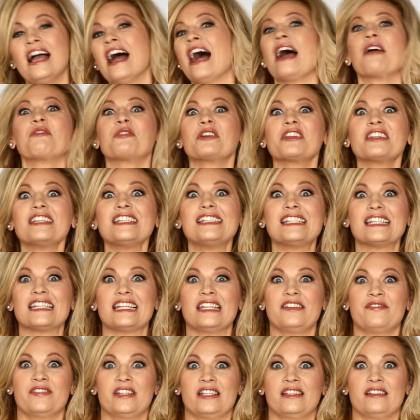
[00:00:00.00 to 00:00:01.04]
I really didn't
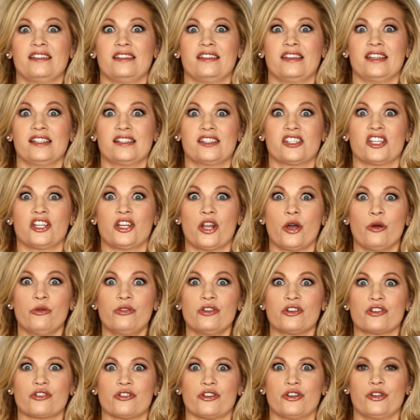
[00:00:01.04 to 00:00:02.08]
even get to know
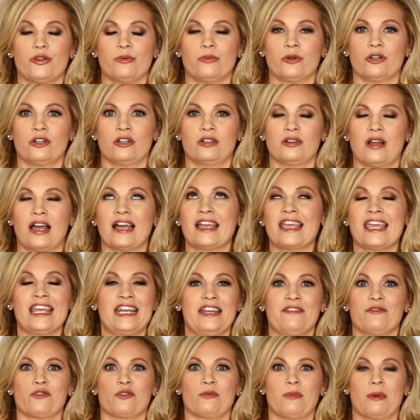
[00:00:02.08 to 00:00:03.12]
the groom, or I can't
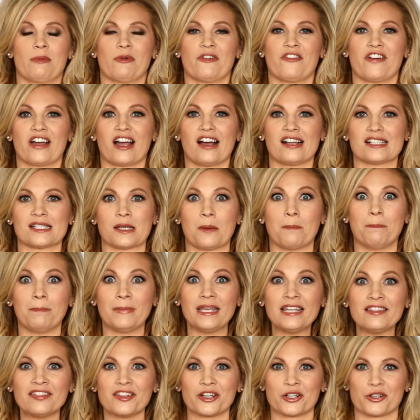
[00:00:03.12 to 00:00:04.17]
even remember if I got to
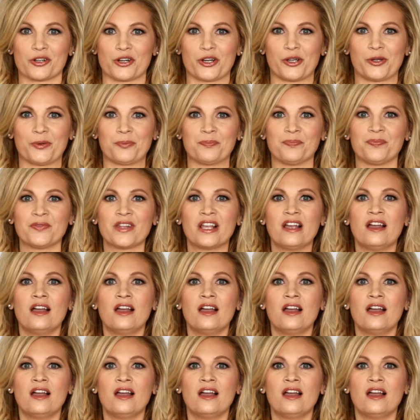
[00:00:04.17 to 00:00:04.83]
meet the groom.